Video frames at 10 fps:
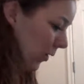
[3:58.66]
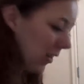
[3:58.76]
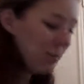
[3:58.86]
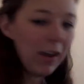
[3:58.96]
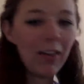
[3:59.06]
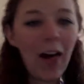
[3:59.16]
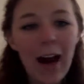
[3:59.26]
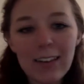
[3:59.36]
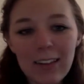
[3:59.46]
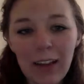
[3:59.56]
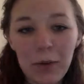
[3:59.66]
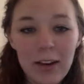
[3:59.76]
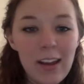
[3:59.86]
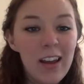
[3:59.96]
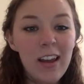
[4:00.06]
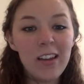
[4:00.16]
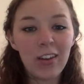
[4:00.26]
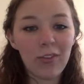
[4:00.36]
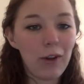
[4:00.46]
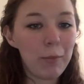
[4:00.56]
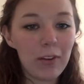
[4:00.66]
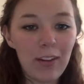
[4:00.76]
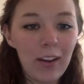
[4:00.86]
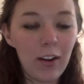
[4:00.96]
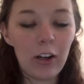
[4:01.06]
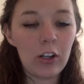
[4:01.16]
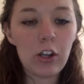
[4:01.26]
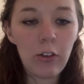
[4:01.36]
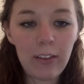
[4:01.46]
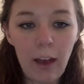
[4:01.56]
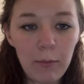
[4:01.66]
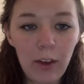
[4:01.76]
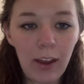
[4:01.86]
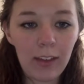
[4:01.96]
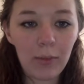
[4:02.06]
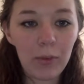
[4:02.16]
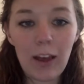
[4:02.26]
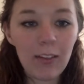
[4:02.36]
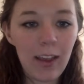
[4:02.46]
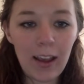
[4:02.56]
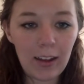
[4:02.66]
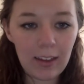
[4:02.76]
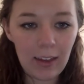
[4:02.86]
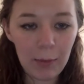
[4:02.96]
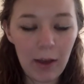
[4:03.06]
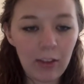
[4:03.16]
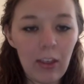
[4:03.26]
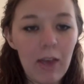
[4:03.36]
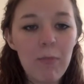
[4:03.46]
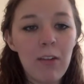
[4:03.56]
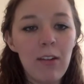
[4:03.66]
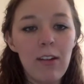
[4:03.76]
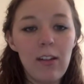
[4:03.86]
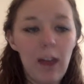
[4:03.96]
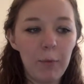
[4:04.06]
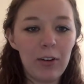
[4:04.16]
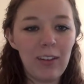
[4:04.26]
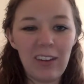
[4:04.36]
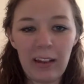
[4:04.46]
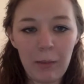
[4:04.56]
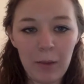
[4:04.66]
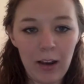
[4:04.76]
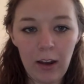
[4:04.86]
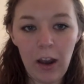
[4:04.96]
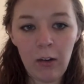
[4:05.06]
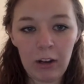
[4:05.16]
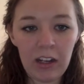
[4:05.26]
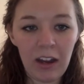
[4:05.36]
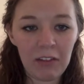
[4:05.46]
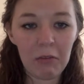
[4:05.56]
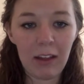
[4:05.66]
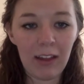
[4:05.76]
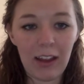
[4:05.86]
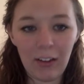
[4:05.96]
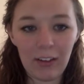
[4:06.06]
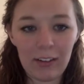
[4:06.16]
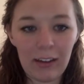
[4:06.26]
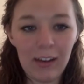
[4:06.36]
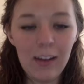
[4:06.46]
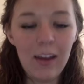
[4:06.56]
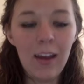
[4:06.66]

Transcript: with my class is I would just represent show these objects without saying anything about them and not presenting them in an organized way like I just did.